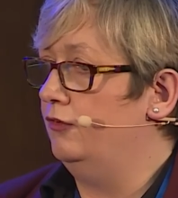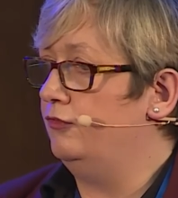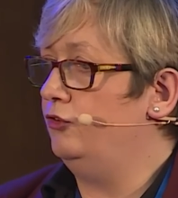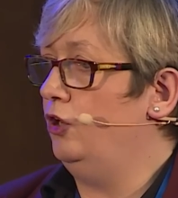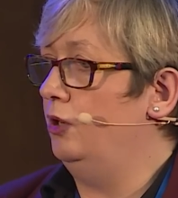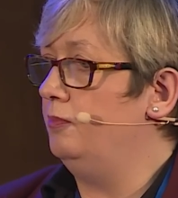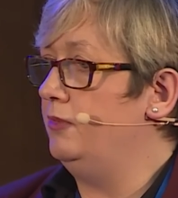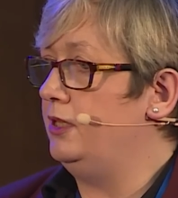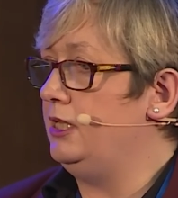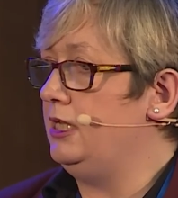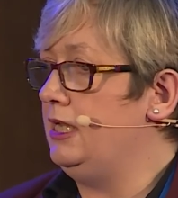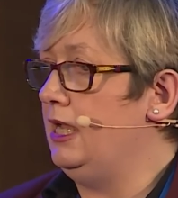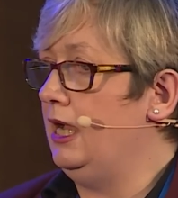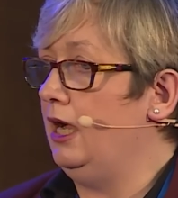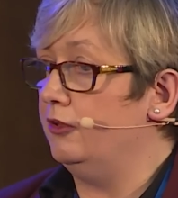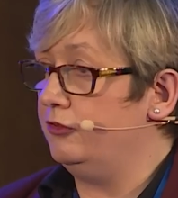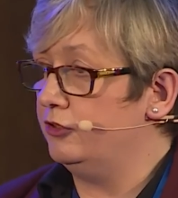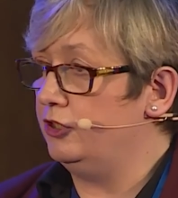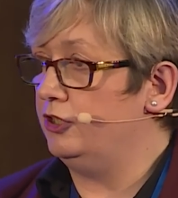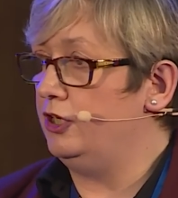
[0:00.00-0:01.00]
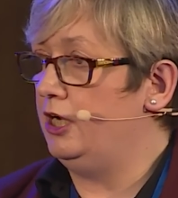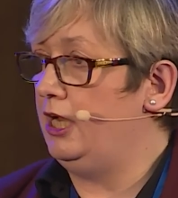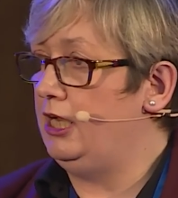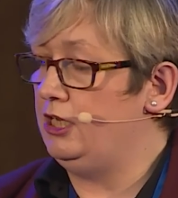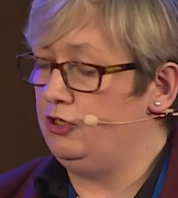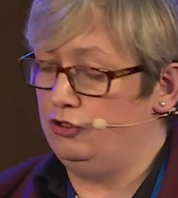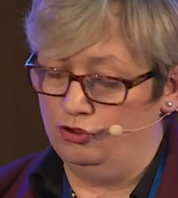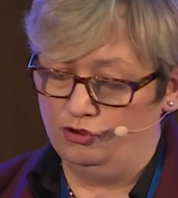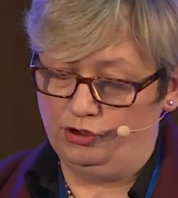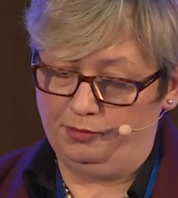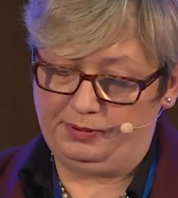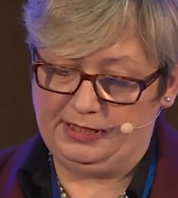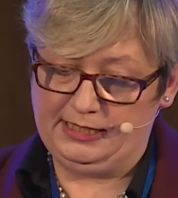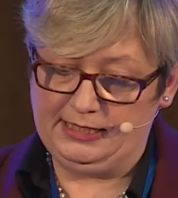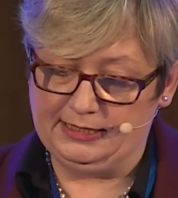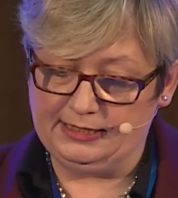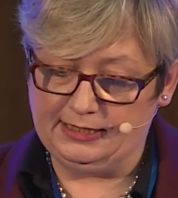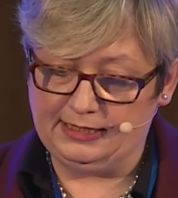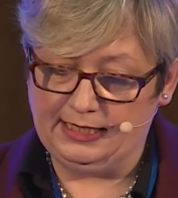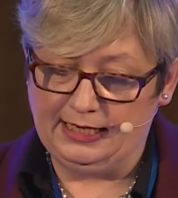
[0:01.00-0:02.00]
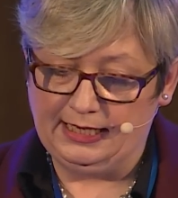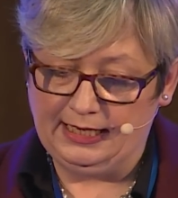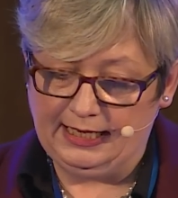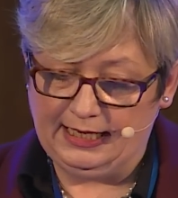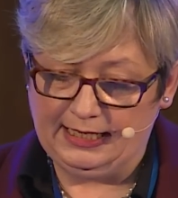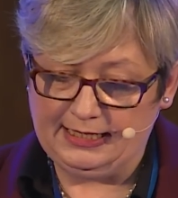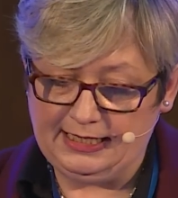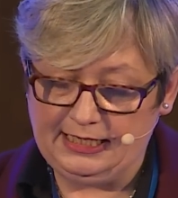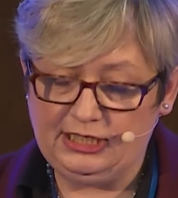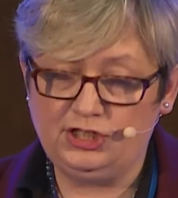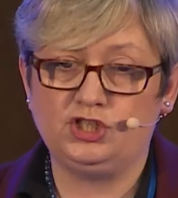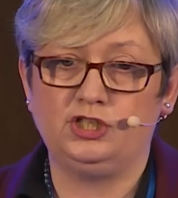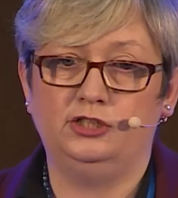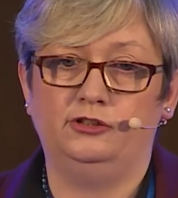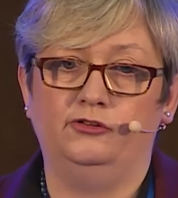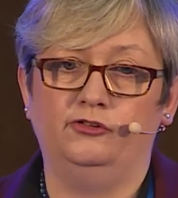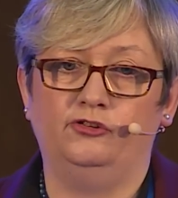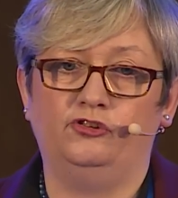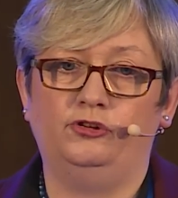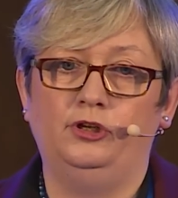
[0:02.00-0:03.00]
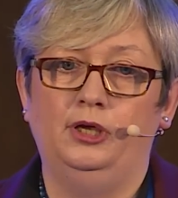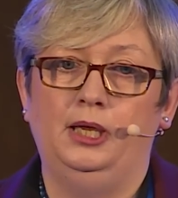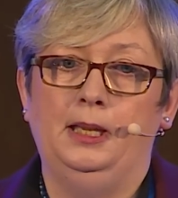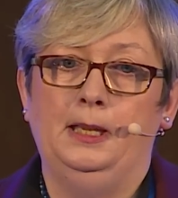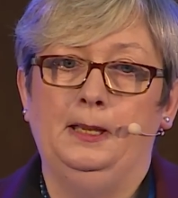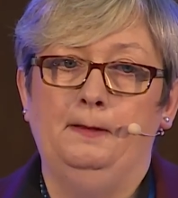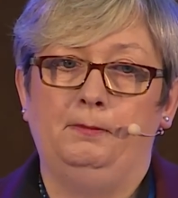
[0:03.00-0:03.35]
from the other European nations.